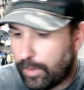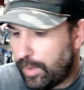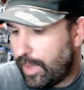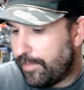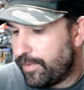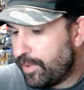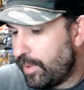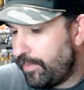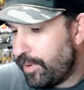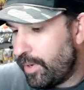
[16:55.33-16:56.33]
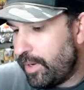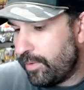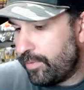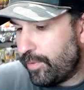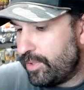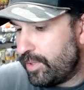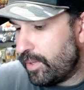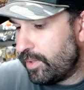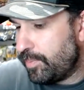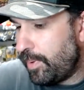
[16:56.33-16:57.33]
yeah, if you're getting freezing,
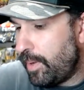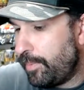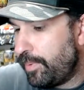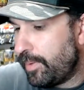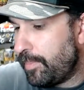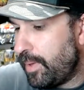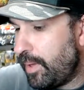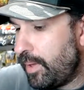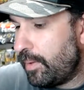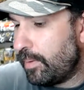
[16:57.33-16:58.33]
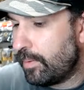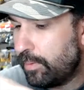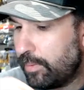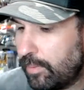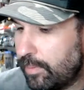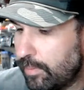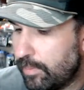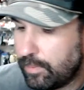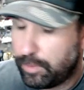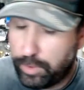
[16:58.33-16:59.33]
it's probably me.
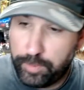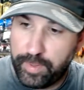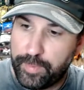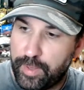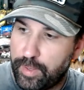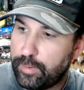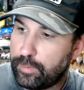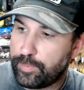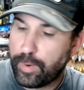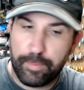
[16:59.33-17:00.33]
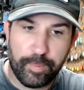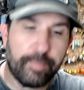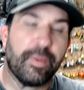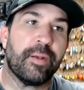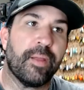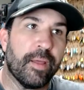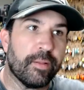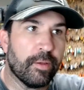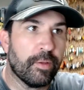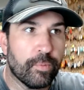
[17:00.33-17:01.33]
Could be me. It's probably my dad
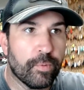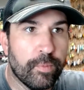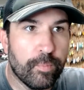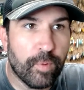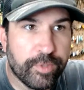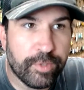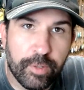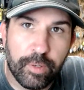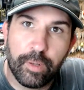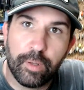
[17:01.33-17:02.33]
in the other room watching